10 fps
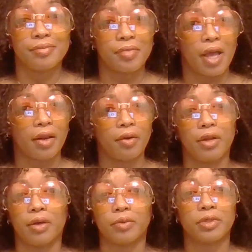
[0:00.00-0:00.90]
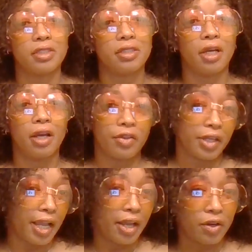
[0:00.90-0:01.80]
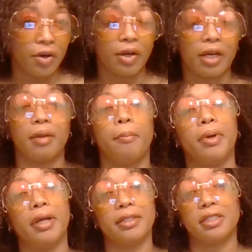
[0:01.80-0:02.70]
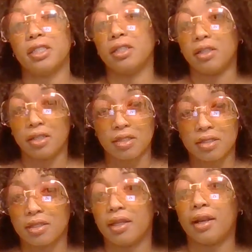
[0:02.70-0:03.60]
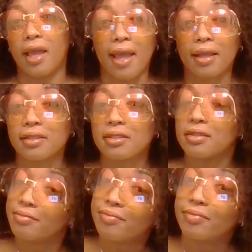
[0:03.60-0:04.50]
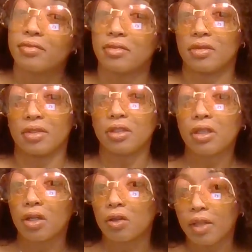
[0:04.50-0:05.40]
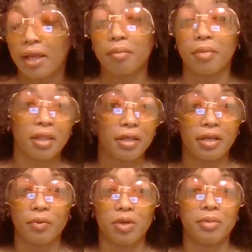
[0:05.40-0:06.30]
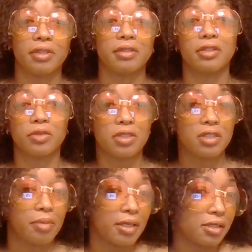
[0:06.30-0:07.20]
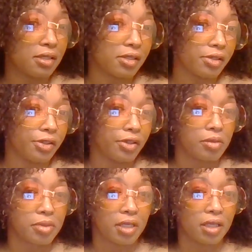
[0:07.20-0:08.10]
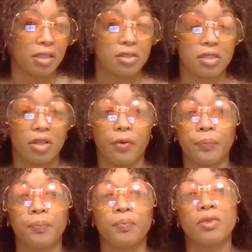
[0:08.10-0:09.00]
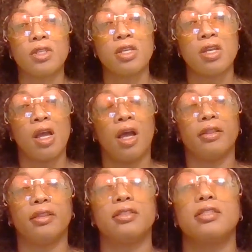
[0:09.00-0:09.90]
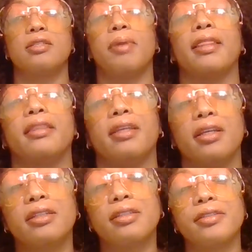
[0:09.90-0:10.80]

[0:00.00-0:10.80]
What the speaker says: I don't know. She's the other category, but she looks and acts, like a melanated woman. So she's my sister. You know what I'm saying? So this is my thing.